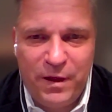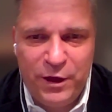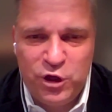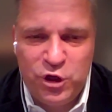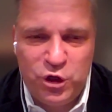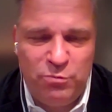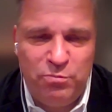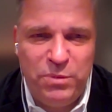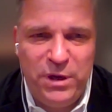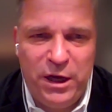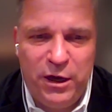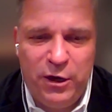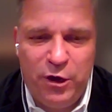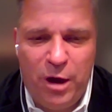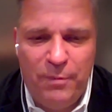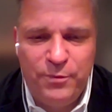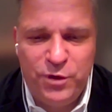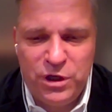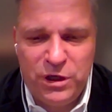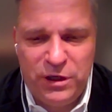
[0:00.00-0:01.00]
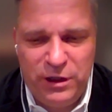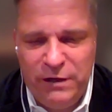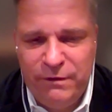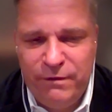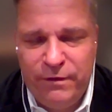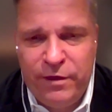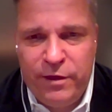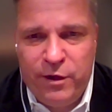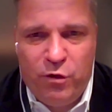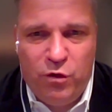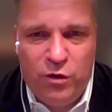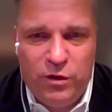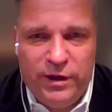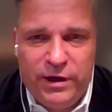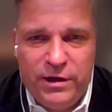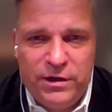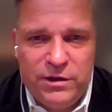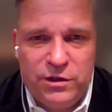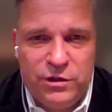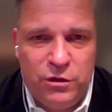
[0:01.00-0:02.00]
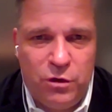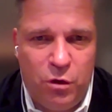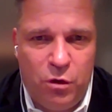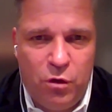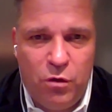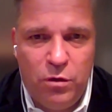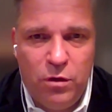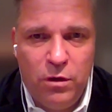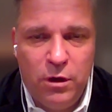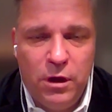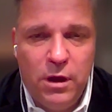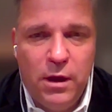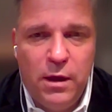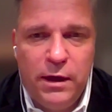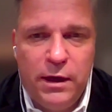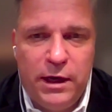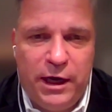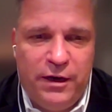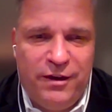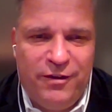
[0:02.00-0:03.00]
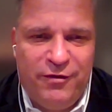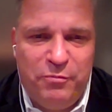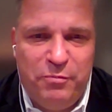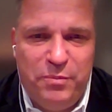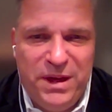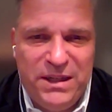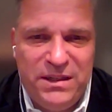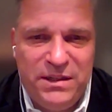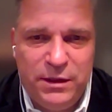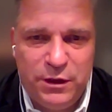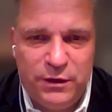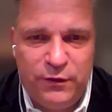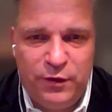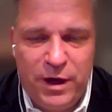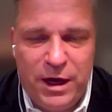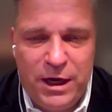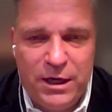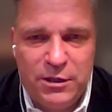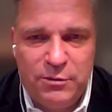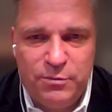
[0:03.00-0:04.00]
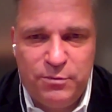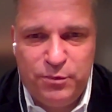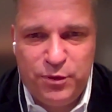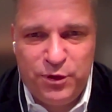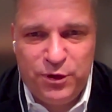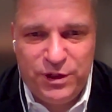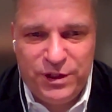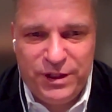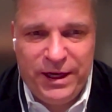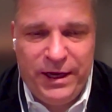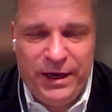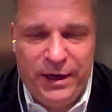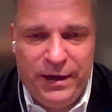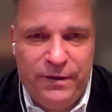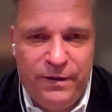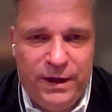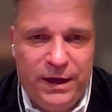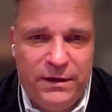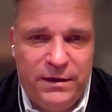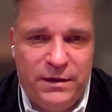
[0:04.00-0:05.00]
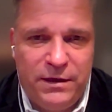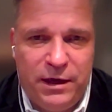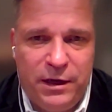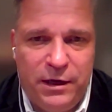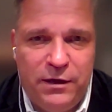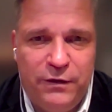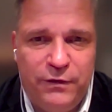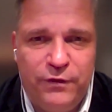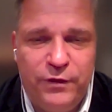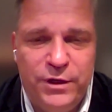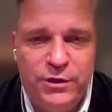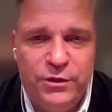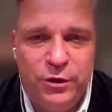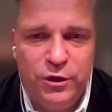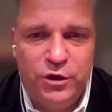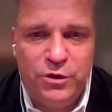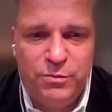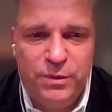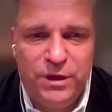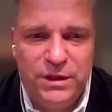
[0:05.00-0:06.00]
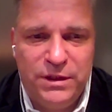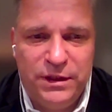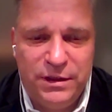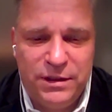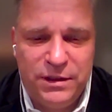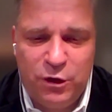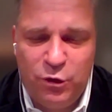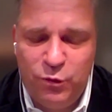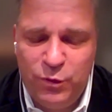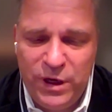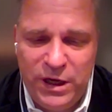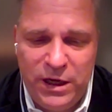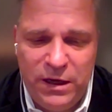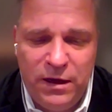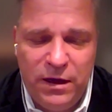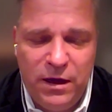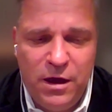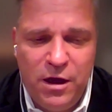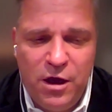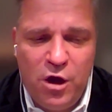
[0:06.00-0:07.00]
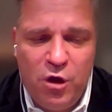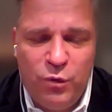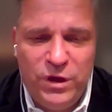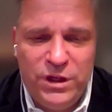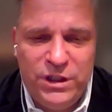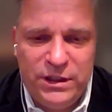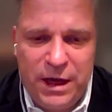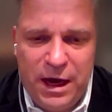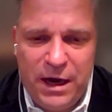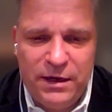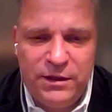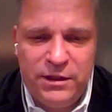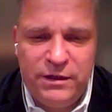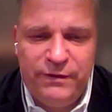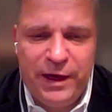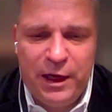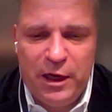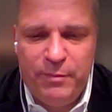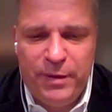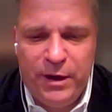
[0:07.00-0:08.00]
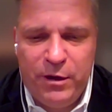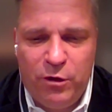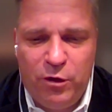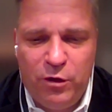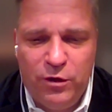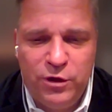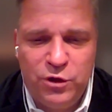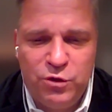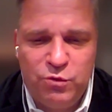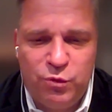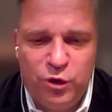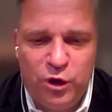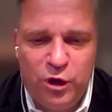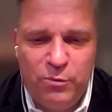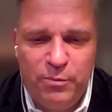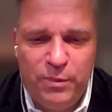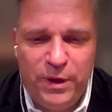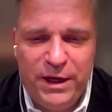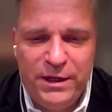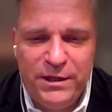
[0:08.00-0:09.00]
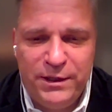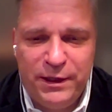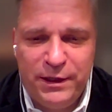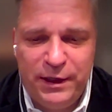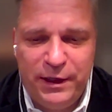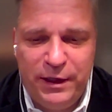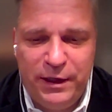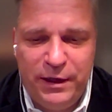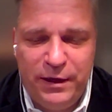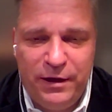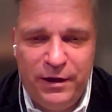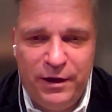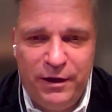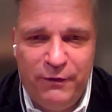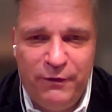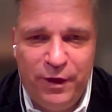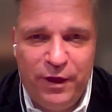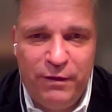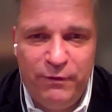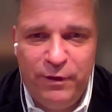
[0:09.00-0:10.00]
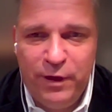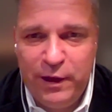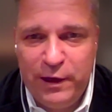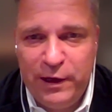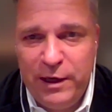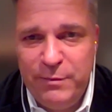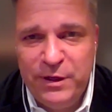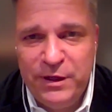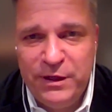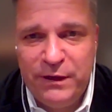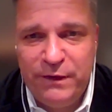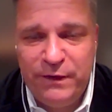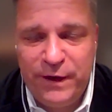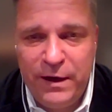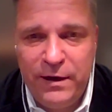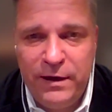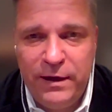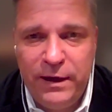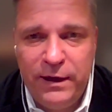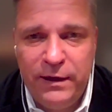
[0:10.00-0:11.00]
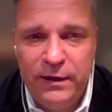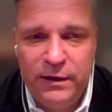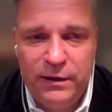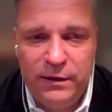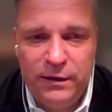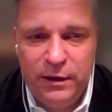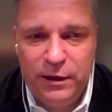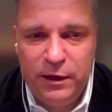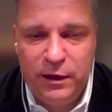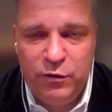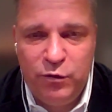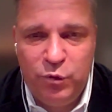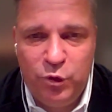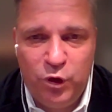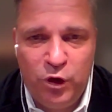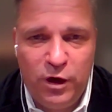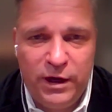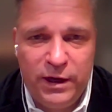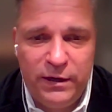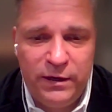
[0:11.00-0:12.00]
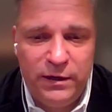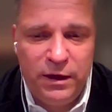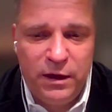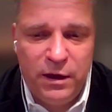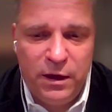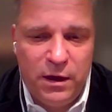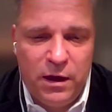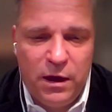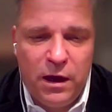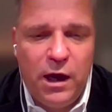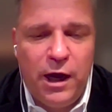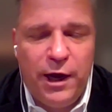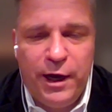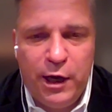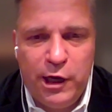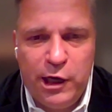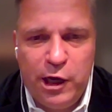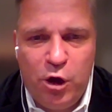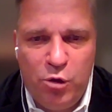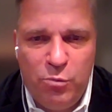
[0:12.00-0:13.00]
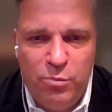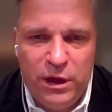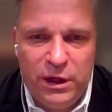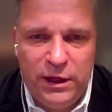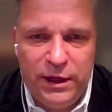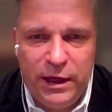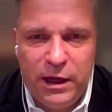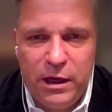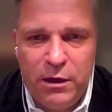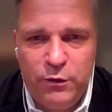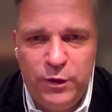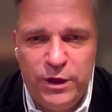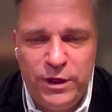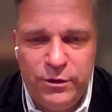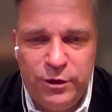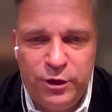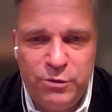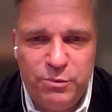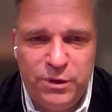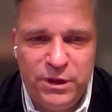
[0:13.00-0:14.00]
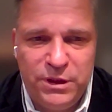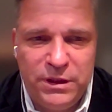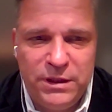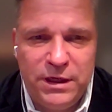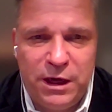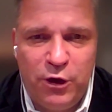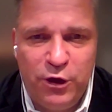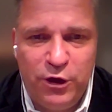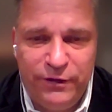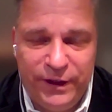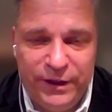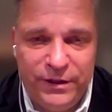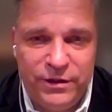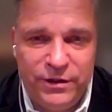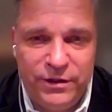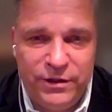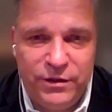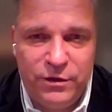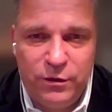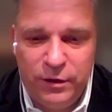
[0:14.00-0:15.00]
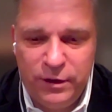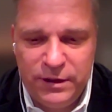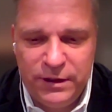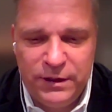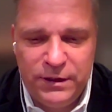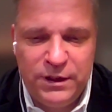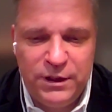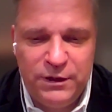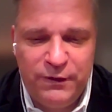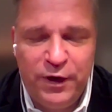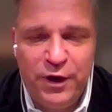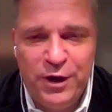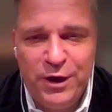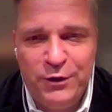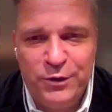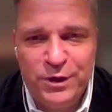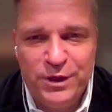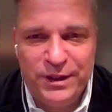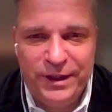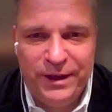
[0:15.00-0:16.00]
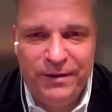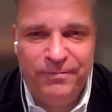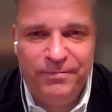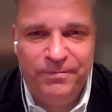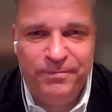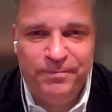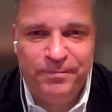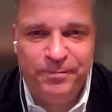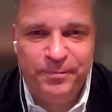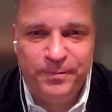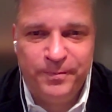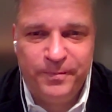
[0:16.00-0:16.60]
there should be an option, even though there's no kind of business for us per se in that kind of research business. So we started developing all this work basically with limited funding and work and are now building our research business out of it. So it's very interesting.